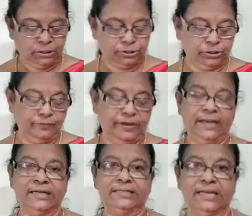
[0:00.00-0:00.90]
So when
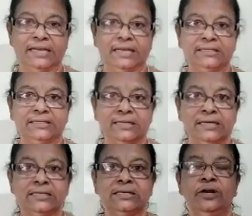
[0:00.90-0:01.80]
a sentence
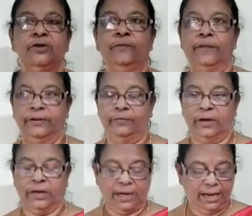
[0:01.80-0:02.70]
is, when
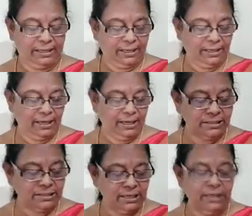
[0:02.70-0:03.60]
we are writing it,